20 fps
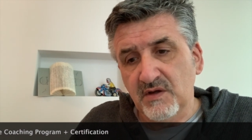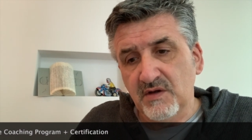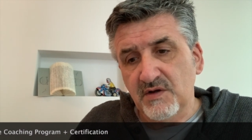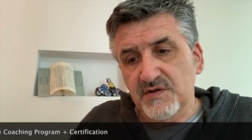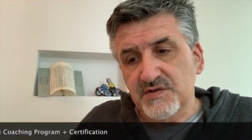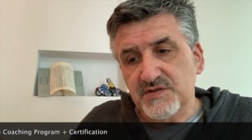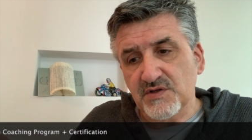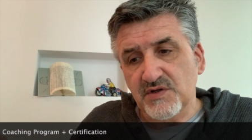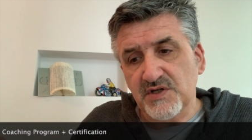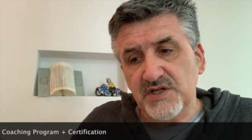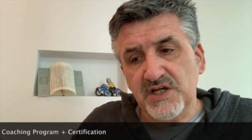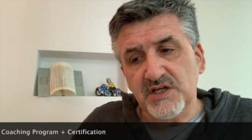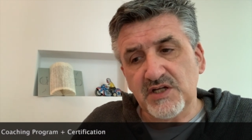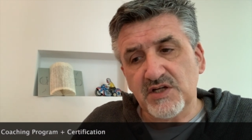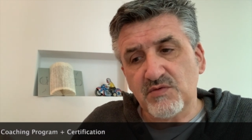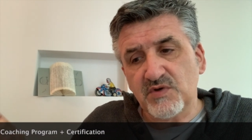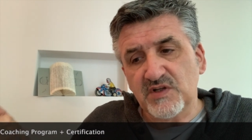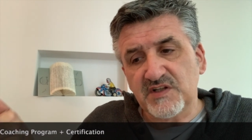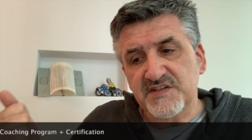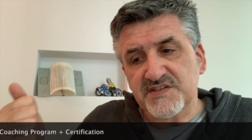So here you
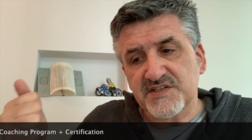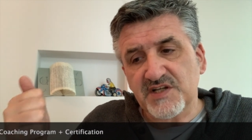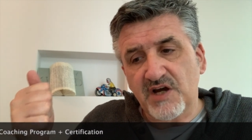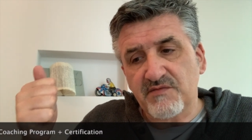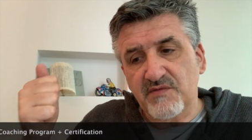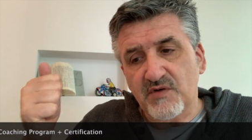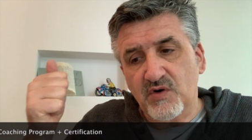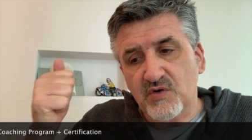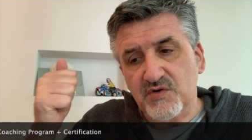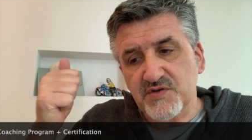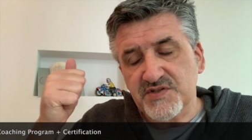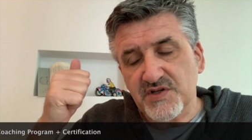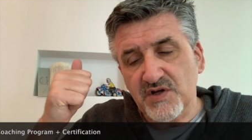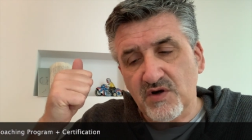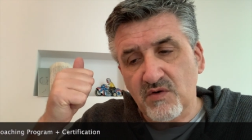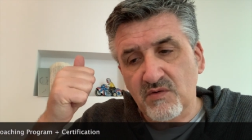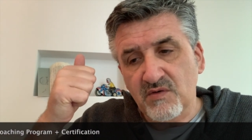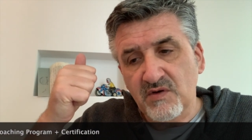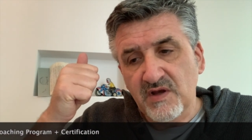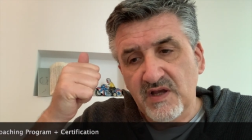will discover
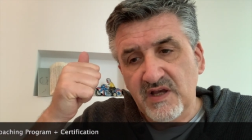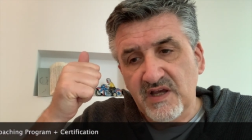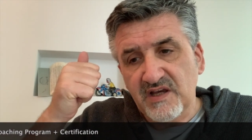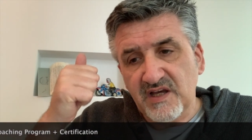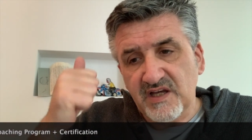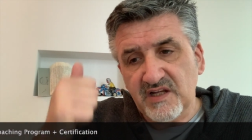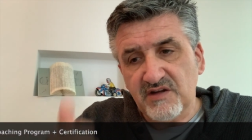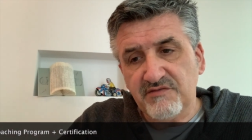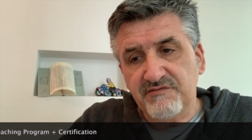also in the